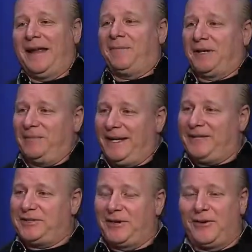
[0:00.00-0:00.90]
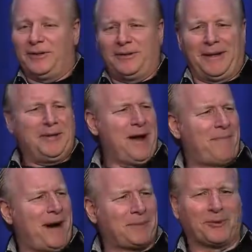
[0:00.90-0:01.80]
name comedians are calling. They're like, you got
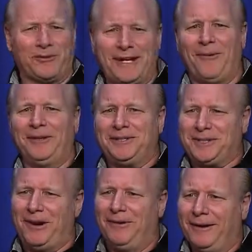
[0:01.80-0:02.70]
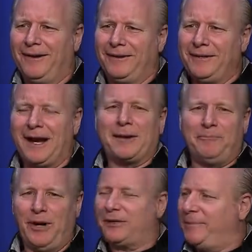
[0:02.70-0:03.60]
Mike Morino on the show? You got to
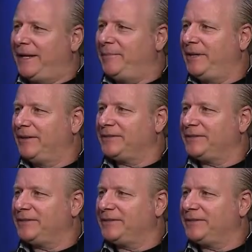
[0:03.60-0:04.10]
book me. Because